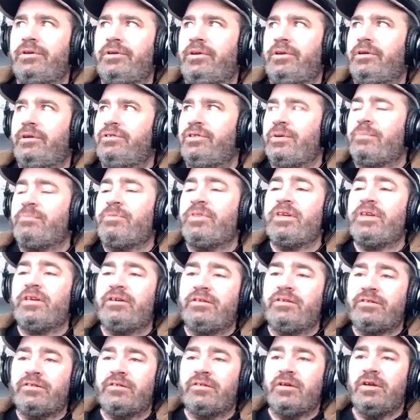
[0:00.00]
something
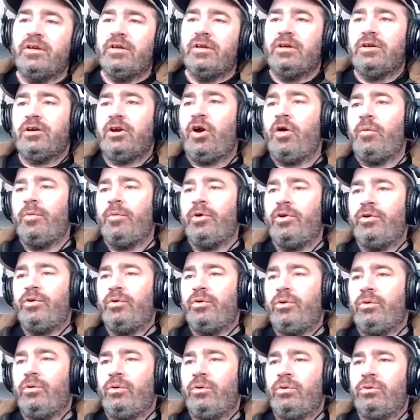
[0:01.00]
as common
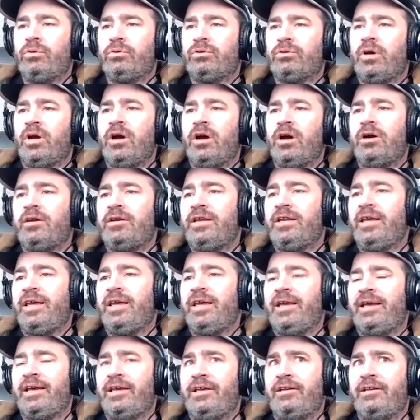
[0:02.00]
or hard
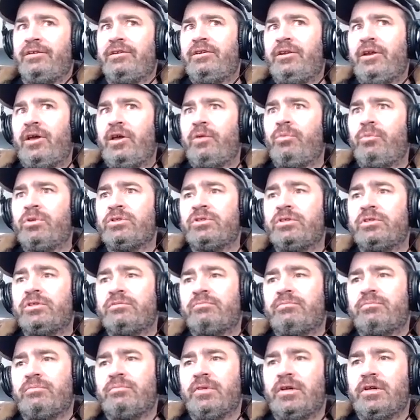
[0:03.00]
hitting, and it was
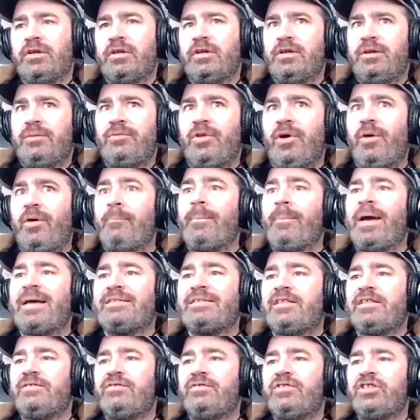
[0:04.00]
not a
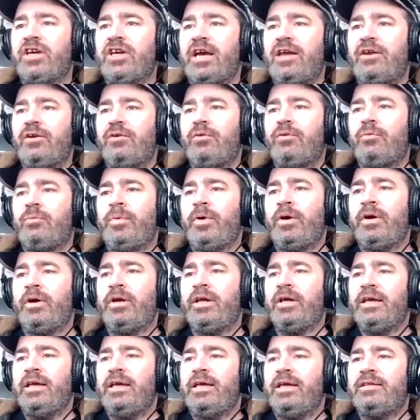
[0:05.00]
massive channel, but
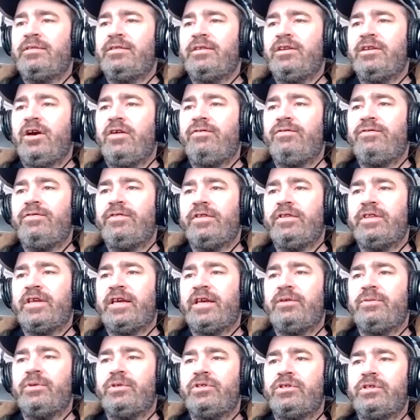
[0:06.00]
it's enough that
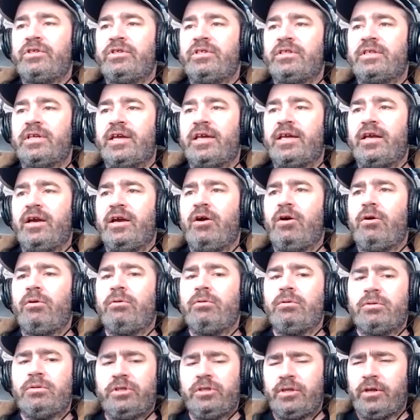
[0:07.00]
they would just say, oh,
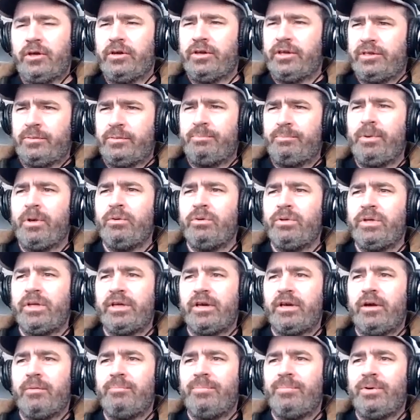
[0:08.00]
it's building
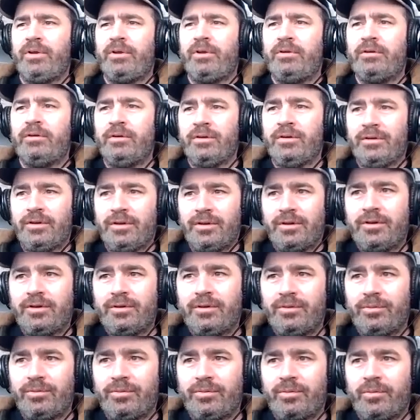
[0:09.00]
up, and
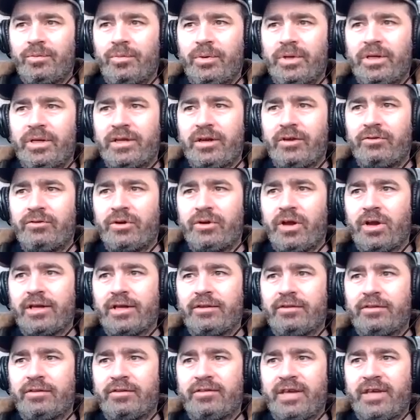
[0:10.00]
we don't
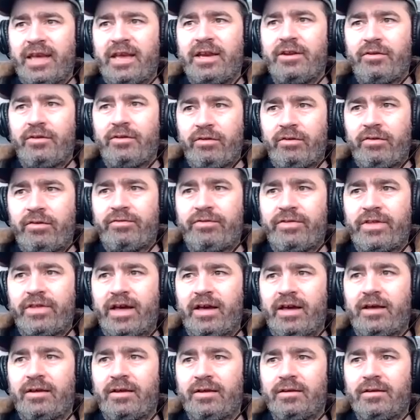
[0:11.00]
like the tenor of that